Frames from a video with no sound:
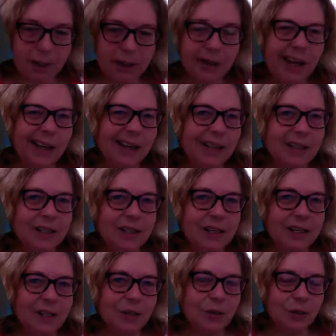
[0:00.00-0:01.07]
lighting's
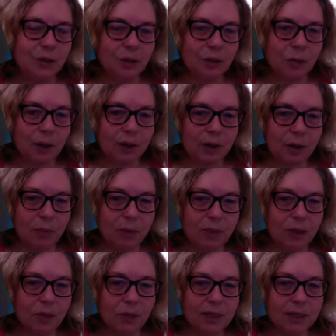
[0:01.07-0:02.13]
not so good right here, but
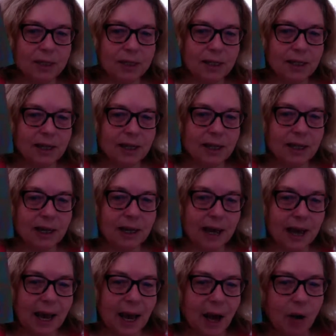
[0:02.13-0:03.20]
you can see
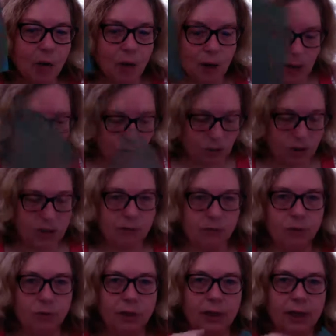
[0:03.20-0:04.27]
how
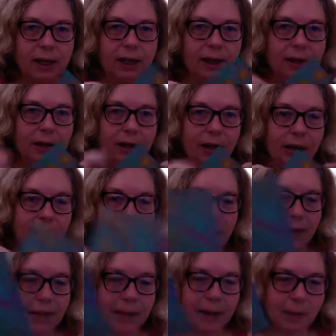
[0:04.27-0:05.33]
different they
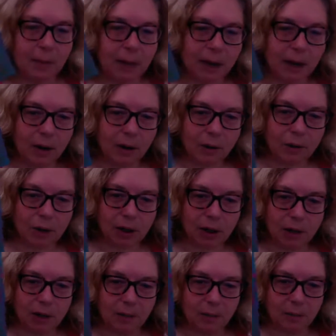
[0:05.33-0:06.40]
come out.
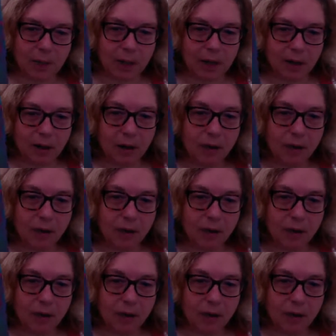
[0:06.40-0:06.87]
And